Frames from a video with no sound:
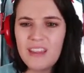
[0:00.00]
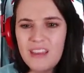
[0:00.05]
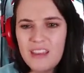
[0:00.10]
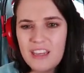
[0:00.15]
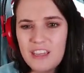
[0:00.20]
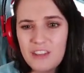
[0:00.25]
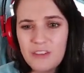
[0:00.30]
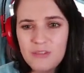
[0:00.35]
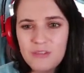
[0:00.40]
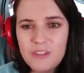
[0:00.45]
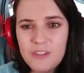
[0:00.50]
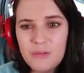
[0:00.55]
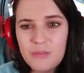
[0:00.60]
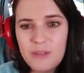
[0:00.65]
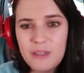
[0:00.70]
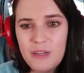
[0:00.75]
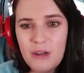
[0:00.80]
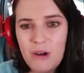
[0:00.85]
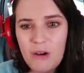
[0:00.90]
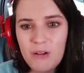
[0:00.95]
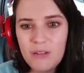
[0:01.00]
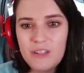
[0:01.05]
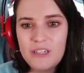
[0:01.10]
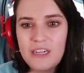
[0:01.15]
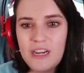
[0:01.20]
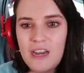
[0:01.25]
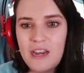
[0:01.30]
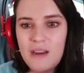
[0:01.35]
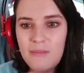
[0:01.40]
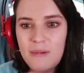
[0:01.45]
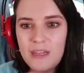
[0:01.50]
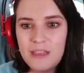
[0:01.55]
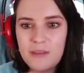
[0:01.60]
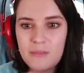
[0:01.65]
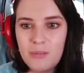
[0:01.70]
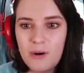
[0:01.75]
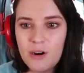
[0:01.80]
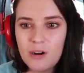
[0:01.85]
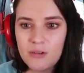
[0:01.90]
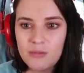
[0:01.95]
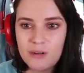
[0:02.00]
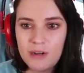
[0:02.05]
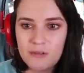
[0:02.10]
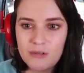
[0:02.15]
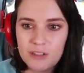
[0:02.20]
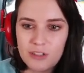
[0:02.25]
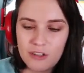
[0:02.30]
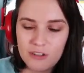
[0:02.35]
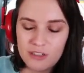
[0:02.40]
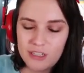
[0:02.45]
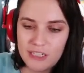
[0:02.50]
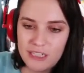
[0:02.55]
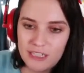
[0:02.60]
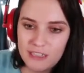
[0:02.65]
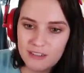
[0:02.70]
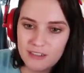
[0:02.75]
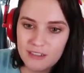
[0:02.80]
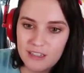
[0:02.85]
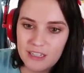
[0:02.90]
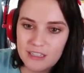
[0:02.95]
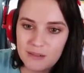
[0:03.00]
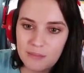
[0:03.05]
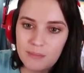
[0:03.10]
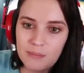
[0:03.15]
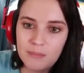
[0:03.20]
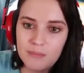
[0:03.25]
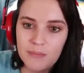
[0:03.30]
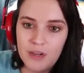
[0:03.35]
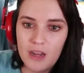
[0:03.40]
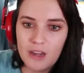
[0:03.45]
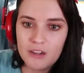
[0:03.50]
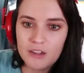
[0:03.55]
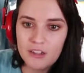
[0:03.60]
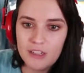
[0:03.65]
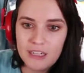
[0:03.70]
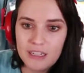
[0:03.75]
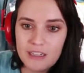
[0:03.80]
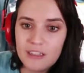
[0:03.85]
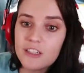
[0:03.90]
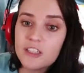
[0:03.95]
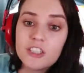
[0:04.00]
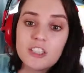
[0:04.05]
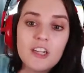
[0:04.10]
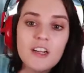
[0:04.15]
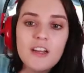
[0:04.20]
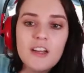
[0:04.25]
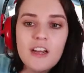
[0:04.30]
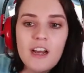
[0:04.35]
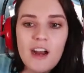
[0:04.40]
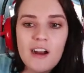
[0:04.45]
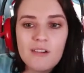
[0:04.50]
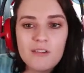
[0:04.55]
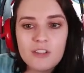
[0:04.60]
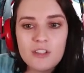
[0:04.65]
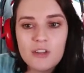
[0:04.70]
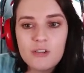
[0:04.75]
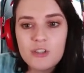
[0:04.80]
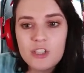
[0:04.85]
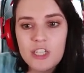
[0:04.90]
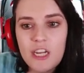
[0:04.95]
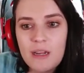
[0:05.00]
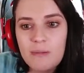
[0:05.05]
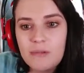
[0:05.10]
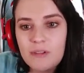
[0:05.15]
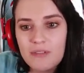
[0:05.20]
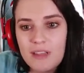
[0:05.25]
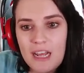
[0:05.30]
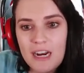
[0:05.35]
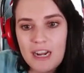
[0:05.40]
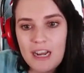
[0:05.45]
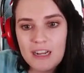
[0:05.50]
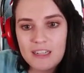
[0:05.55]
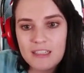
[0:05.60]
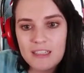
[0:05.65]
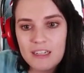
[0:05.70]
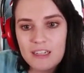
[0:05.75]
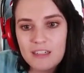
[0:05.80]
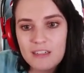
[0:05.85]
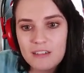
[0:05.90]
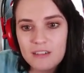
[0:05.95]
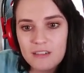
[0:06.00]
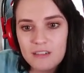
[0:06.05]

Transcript: I used to be all the time at the park when I was 13. That's not good English. I was so ashamed of that accident.